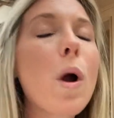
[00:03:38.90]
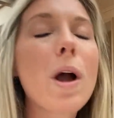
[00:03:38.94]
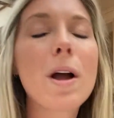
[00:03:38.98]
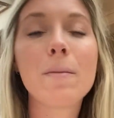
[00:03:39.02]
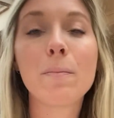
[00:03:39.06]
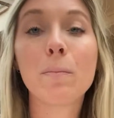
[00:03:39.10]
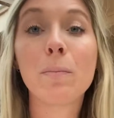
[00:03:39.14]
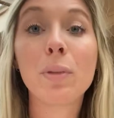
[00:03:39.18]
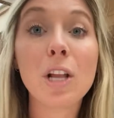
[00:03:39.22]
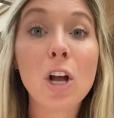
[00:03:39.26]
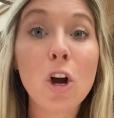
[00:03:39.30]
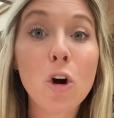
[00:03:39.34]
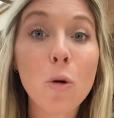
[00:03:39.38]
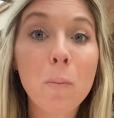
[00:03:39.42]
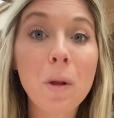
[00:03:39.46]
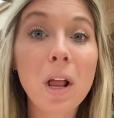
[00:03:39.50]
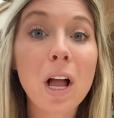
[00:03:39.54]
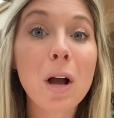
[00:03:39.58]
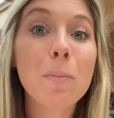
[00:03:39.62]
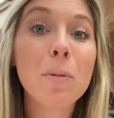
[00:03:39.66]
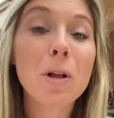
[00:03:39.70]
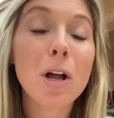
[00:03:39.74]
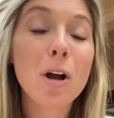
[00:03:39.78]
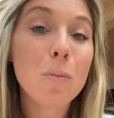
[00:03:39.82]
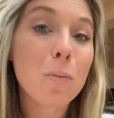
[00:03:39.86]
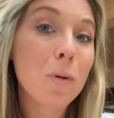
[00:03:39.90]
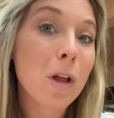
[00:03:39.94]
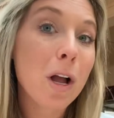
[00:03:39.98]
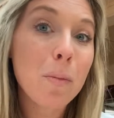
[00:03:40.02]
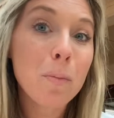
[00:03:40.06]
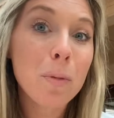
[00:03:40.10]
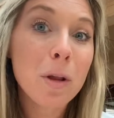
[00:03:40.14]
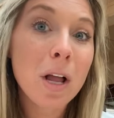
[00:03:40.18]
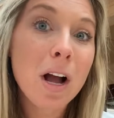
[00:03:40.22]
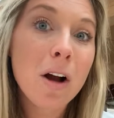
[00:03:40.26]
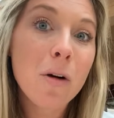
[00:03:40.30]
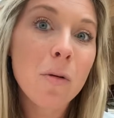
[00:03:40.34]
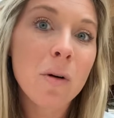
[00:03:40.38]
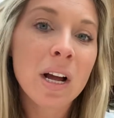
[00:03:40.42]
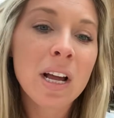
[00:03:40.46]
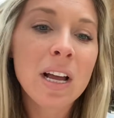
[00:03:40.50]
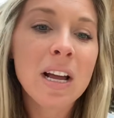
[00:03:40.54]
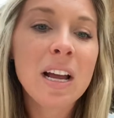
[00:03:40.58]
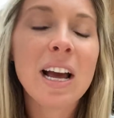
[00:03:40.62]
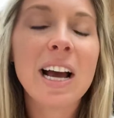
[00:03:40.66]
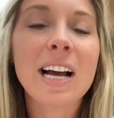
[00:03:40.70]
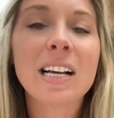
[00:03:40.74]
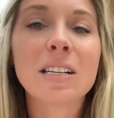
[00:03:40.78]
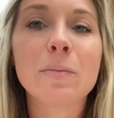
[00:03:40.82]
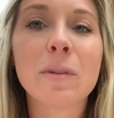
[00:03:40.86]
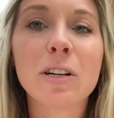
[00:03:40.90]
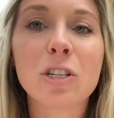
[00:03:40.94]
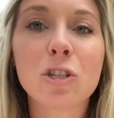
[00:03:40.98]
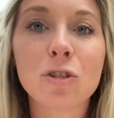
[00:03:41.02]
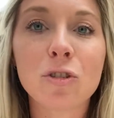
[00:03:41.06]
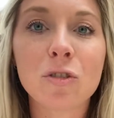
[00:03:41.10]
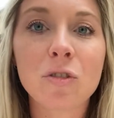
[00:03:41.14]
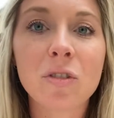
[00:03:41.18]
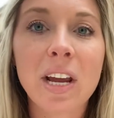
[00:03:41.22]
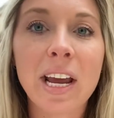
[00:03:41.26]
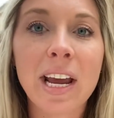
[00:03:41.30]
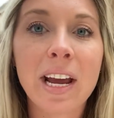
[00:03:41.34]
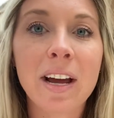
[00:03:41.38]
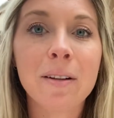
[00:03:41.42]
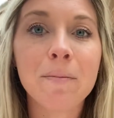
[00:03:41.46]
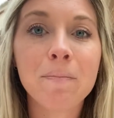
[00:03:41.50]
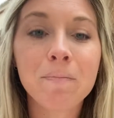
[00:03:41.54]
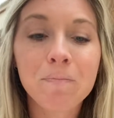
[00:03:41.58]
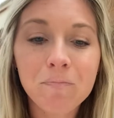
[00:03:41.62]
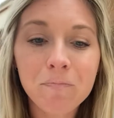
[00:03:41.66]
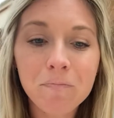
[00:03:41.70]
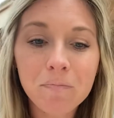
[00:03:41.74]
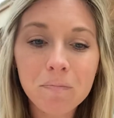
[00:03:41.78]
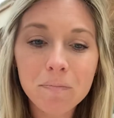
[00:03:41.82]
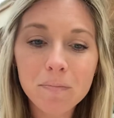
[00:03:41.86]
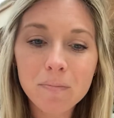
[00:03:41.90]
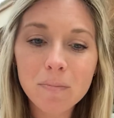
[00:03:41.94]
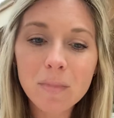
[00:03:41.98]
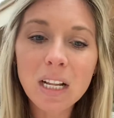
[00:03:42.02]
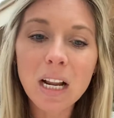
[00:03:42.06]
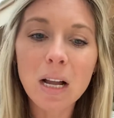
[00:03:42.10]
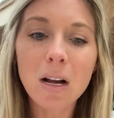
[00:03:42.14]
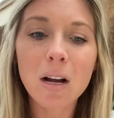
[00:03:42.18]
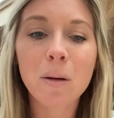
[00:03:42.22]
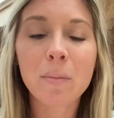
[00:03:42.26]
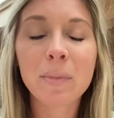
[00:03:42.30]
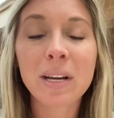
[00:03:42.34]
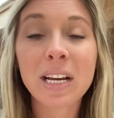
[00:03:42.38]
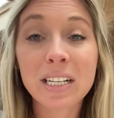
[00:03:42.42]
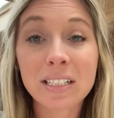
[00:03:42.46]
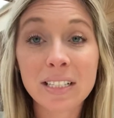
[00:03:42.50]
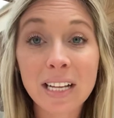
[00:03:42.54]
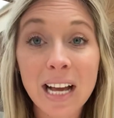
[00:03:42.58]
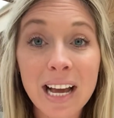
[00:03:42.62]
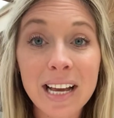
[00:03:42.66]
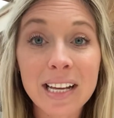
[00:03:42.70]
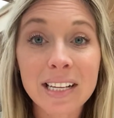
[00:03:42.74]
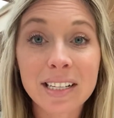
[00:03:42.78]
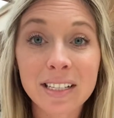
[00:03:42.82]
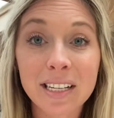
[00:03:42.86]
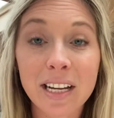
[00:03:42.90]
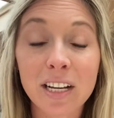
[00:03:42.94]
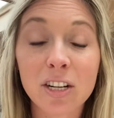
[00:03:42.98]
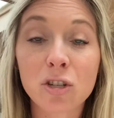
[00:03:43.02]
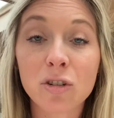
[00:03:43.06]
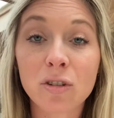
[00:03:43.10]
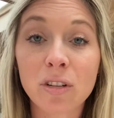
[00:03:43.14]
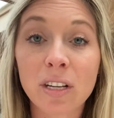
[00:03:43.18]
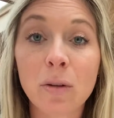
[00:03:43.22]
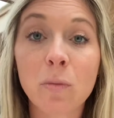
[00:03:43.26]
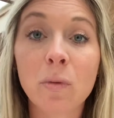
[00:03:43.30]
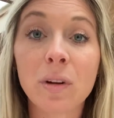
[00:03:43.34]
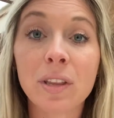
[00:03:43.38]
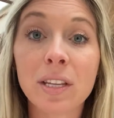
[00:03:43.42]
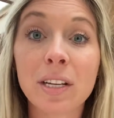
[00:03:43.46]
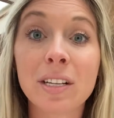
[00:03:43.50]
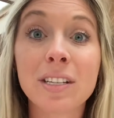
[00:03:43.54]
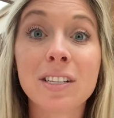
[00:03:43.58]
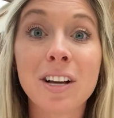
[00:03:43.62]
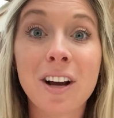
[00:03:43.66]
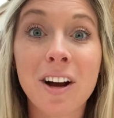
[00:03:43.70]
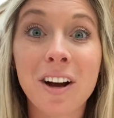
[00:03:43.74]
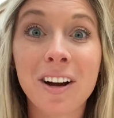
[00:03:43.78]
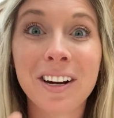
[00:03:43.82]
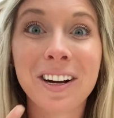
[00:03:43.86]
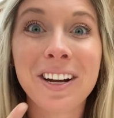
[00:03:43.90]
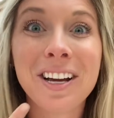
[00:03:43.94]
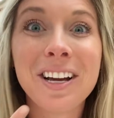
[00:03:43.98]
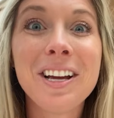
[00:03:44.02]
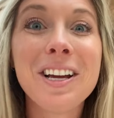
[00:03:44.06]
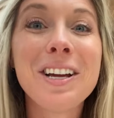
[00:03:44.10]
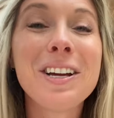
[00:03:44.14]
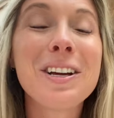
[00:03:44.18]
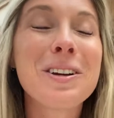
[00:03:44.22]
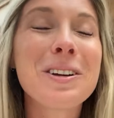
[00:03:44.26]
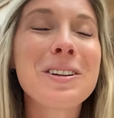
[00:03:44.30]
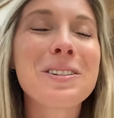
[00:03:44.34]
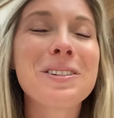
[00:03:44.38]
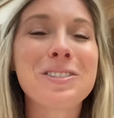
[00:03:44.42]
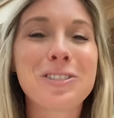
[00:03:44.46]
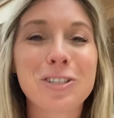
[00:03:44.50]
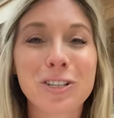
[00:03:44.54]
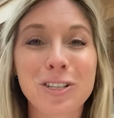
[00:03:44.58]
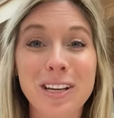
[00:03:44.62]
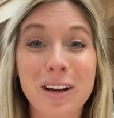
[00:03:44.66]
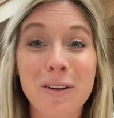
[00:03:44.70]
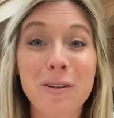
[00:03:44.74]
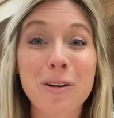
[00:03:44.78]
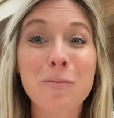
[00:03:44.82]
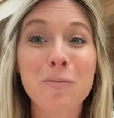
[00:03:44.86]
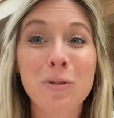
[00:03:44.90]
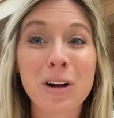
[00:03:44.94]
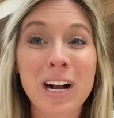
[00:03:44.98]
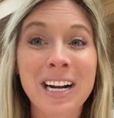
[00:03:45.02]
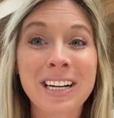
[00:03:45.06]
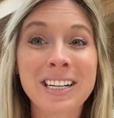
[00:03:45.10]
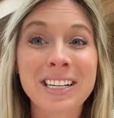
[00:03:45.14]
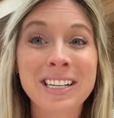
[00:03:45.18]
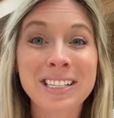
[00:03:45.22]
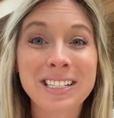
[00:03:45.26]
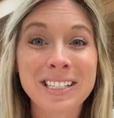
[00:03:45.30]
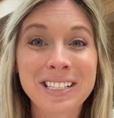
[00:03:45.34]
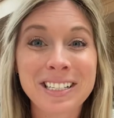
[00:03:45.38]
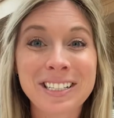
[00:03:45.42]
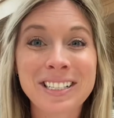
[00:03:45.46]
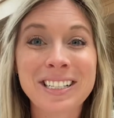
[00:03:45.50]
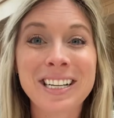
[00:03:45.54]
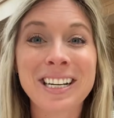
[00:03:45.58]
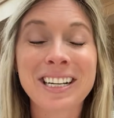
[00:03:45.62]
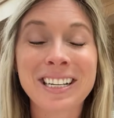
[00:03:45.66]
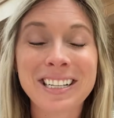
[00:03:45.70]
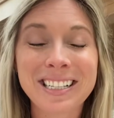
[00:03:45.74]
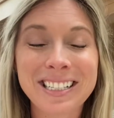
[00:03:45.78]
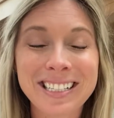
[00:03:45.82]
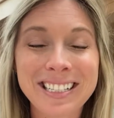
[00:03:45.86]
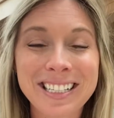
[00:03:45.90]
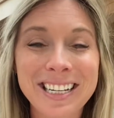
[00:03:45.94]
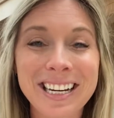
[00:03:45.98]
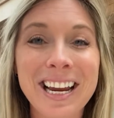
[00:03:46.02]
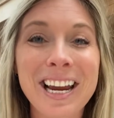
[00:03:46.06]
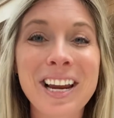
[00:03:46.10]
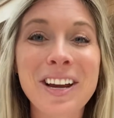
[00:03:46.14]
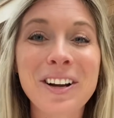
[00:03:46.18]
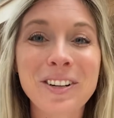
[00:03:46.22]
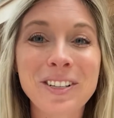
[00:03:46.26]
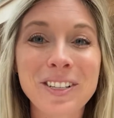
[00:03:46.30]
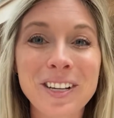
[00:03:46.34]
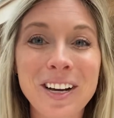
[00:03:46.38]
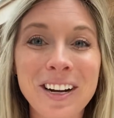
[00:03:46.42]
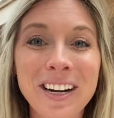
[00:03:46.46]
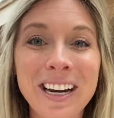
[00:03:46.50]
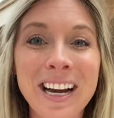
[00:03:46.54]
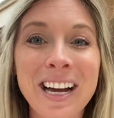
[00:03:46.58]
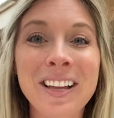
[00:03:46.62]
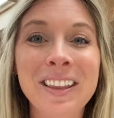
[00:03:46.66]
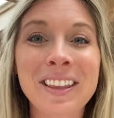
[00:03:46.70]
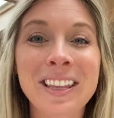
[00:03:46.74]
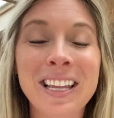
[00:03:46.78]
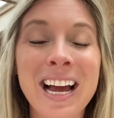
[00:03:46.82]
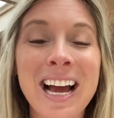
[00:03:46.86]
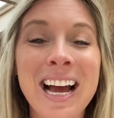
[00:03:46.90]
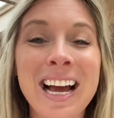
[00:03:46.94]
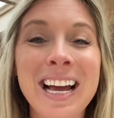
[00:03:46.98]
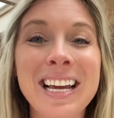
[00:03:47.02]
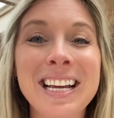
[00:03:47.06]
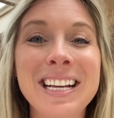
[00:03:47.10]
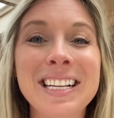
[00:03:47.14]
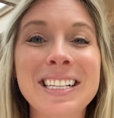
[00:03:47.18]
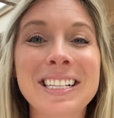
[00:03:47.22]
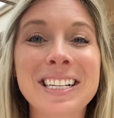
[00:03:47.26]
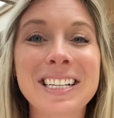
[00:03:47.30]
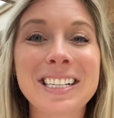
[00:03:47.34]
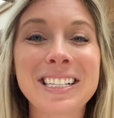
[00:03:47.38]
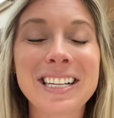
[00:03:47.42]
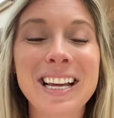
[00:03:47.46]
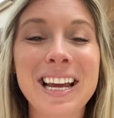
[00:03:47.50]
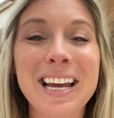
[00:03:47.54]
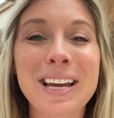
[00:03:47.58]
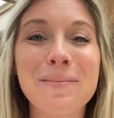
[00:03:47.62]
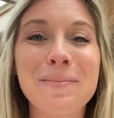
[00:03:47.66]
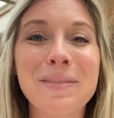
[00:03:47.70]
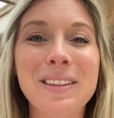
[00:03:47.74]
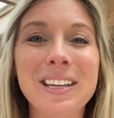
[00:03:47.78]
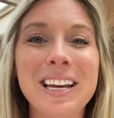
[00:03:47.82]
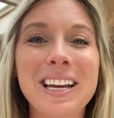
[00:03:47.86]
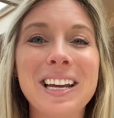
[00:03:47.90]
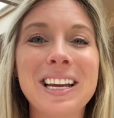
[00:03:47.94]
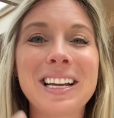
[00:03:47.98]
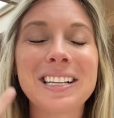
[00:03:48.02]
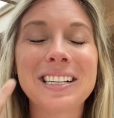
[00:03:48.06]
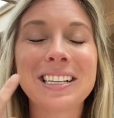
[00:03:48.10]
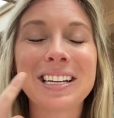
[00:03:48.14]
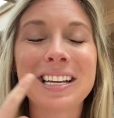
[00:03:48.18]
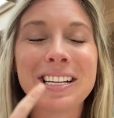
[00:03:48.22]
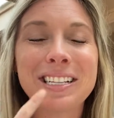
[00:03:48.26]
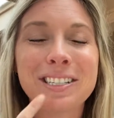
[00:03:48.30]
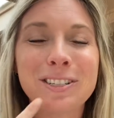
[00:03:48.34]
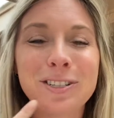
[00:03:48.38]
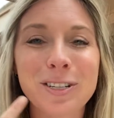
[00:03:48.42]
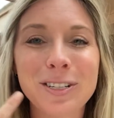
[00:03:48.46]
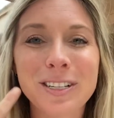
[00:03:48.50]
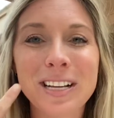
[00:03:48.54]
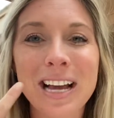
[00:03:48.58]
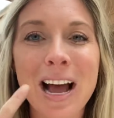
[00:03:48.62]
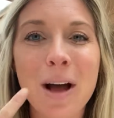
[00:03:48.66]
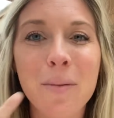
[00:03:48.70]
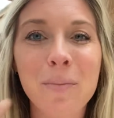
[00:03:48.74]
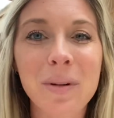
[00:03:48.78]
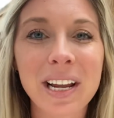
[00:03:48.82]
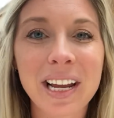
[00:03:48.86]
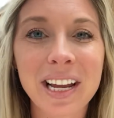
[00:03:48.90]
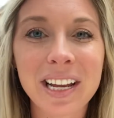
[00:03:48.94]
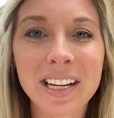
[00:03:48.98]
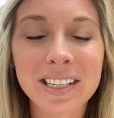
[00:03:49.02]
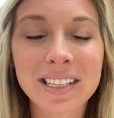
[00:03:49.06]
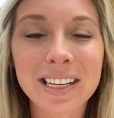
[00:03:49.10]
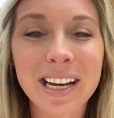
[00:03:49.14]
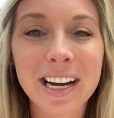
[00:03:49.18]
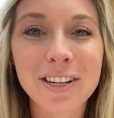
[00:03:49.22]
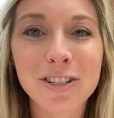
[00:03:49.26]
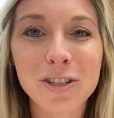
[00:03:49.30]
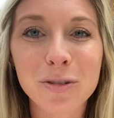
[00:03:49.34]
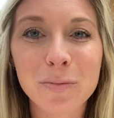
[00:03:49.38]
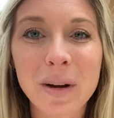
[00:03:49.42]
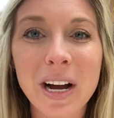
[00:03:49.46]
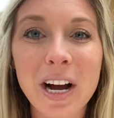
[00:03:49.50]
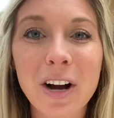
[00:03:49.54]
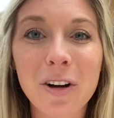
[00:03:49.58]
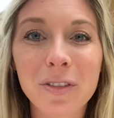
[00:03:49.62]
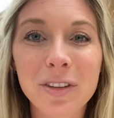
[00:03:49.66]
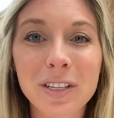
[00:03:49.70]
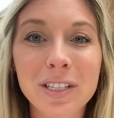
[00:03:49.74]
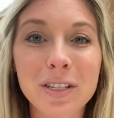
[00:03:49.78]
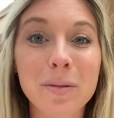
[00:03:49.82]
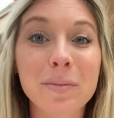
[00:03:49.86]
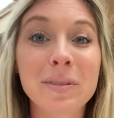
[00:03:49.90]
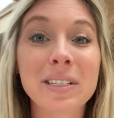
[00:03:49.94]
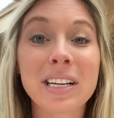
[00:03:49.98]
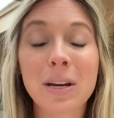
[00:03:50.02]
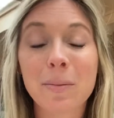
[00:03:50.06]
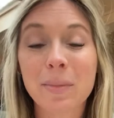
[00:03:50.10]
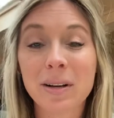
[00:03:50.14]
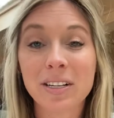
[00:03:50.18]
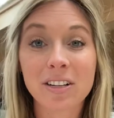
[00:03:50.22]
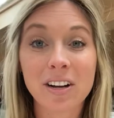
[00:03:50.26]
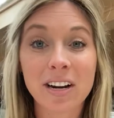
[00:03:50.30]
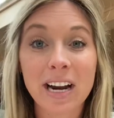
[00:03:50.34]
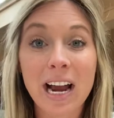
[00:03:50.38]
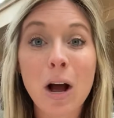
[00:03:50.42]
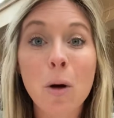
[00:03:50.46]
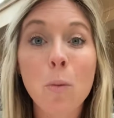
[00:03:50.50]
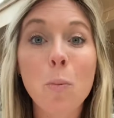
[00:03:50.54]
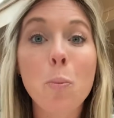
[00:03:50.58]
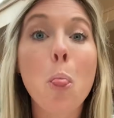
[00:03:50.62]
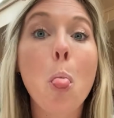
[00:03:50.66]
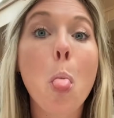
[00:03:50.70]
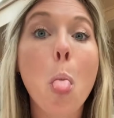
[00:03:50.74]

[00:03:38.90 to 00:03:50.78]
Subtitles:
Blow, blow, blow, blow, blow, as much as you can. Because that essentially with the tongue, just like we practice sticking your tongue out, that is the same thing. It's just happening inside your mouth. So I'm sticking my tongue out.